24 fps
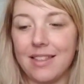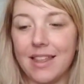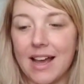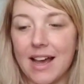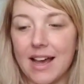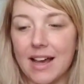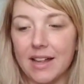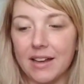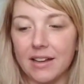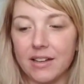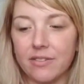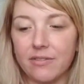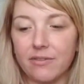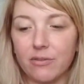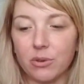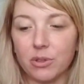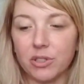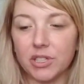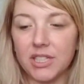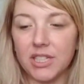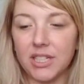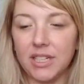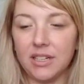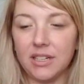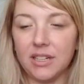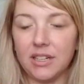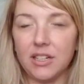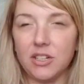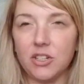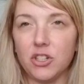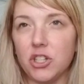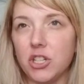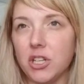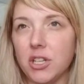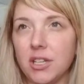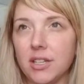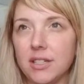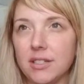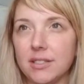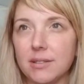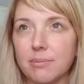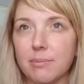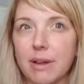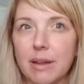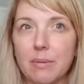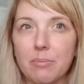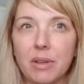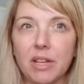that. 14
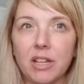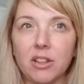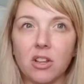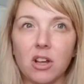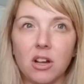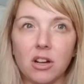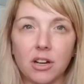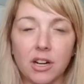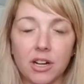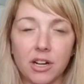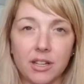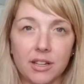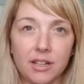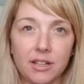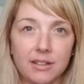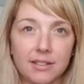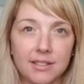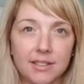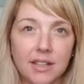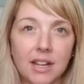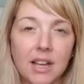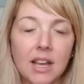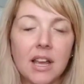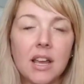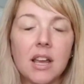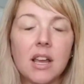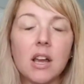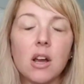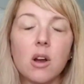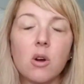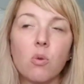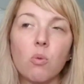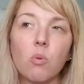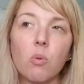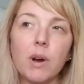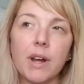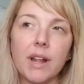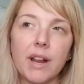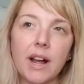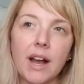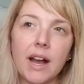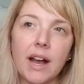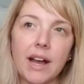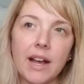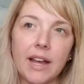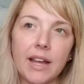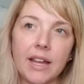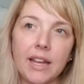inches might be longer than what
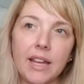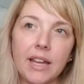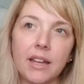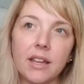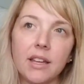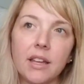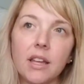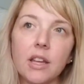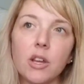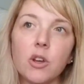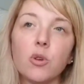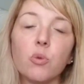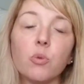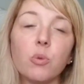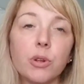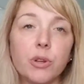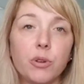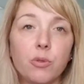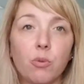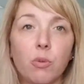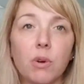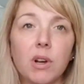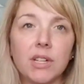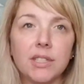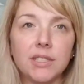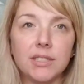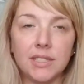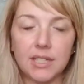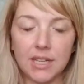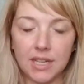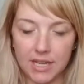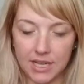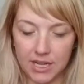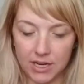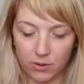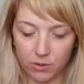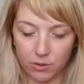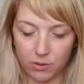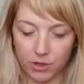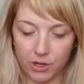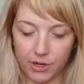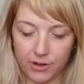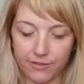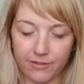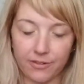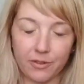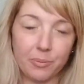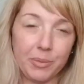I would want in
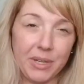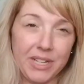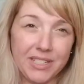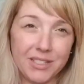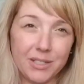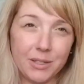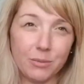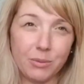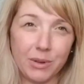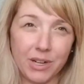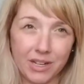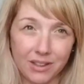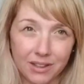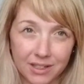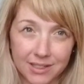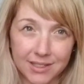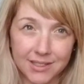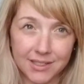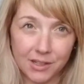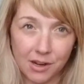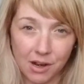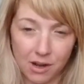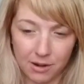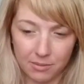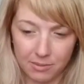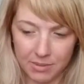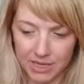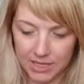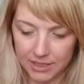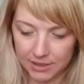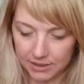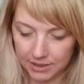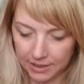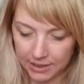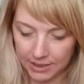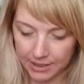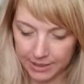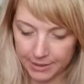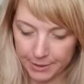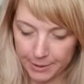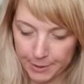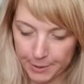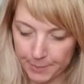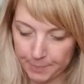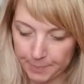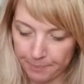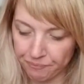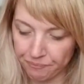order for me to wear this garment.
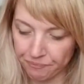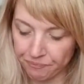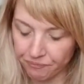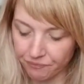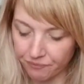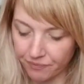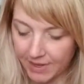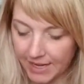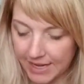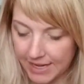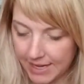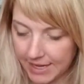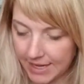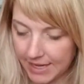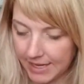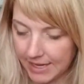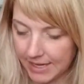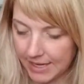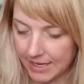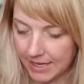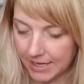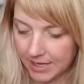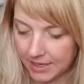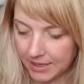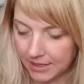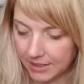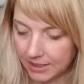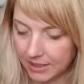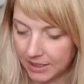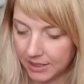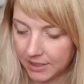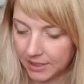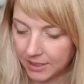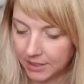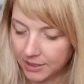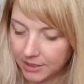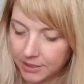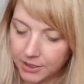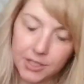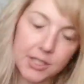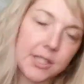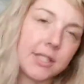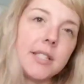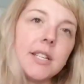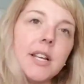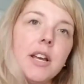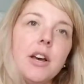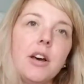And
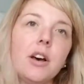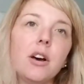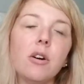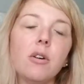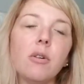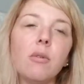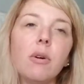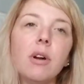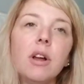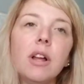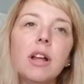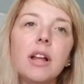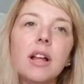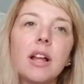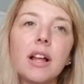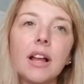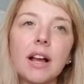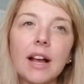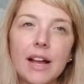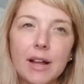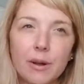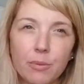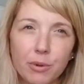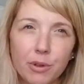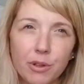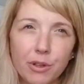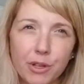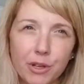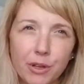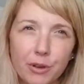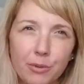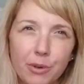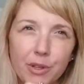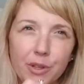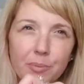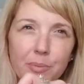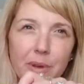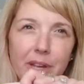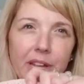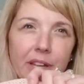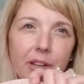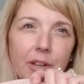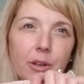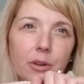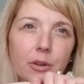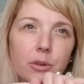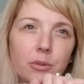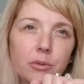so I will go with
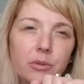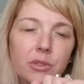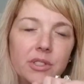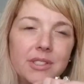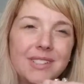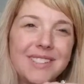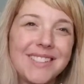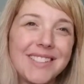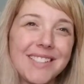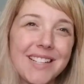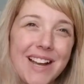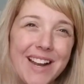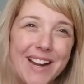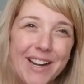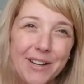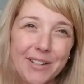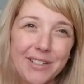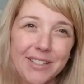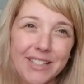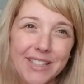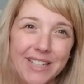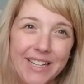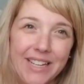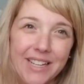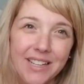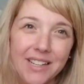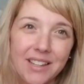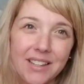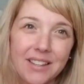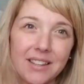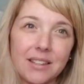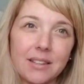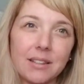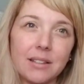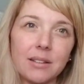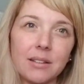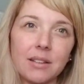my own desired length.